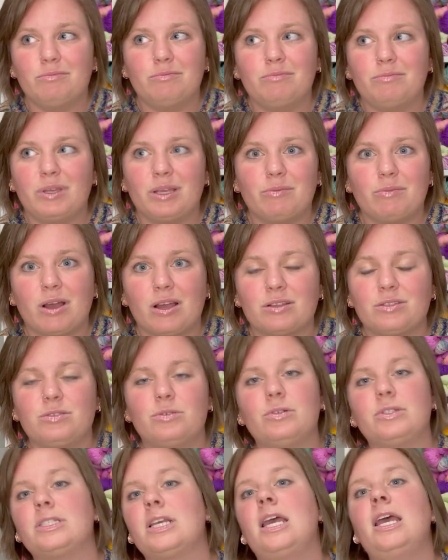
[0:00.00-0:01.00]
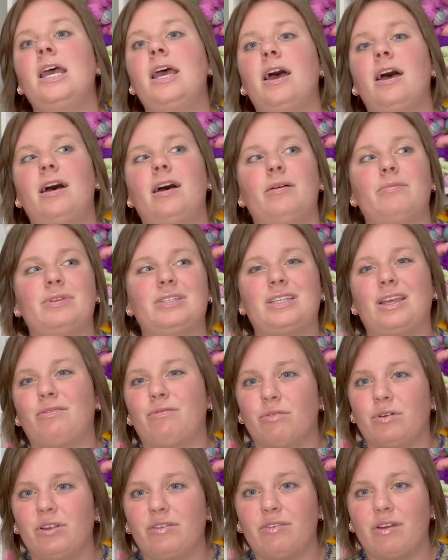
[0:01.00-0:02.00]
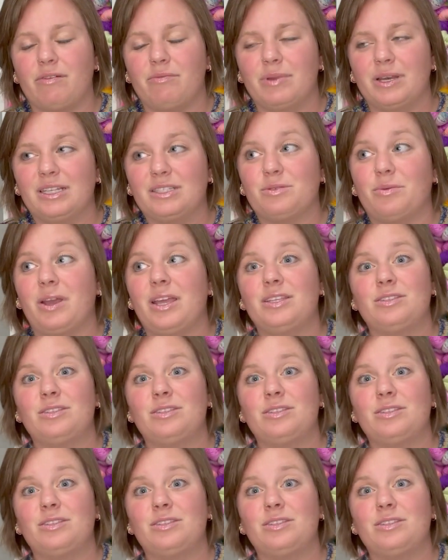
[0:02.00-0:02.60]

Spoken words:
big box stores, is like 45 minutes away.